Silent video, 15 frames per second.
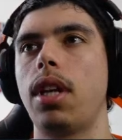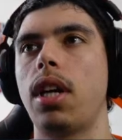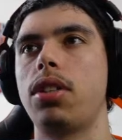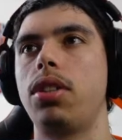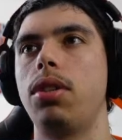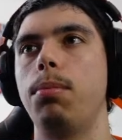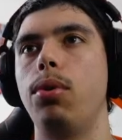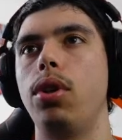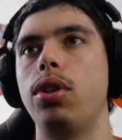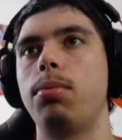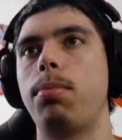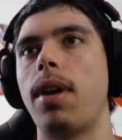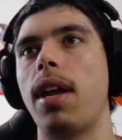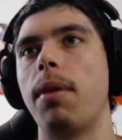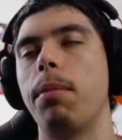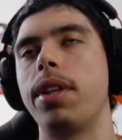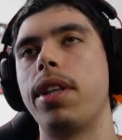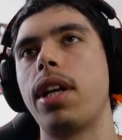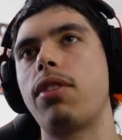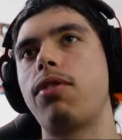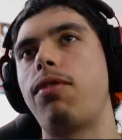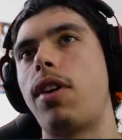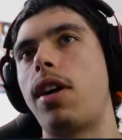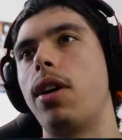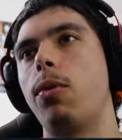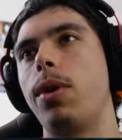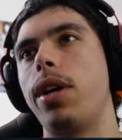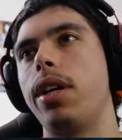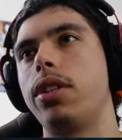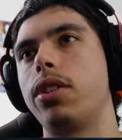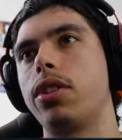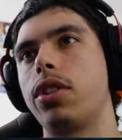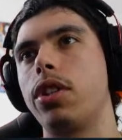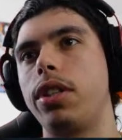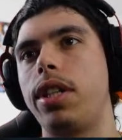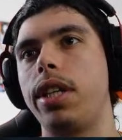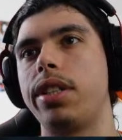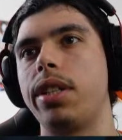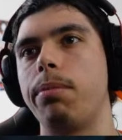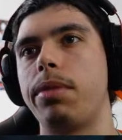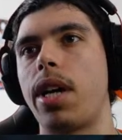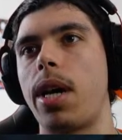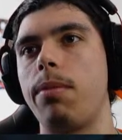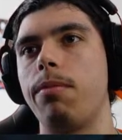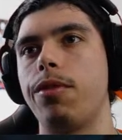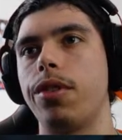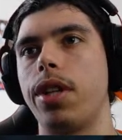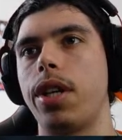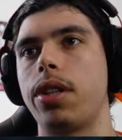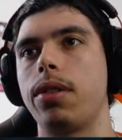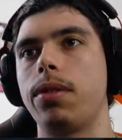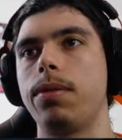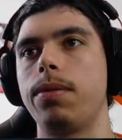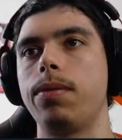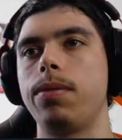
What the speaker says: That's the bullish plan, but that's far away. It's going to take some time for that.